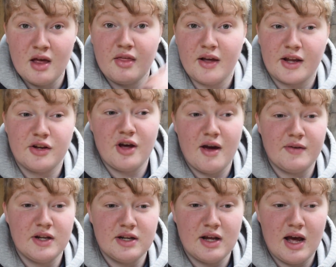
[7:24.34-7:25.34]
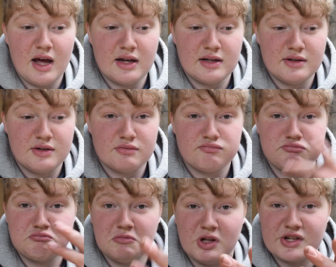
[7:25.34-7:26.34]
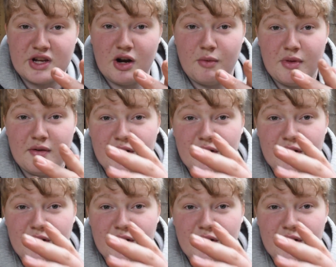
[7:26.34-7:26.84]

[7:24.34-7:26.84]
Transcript: thank you, David, and let's get on with the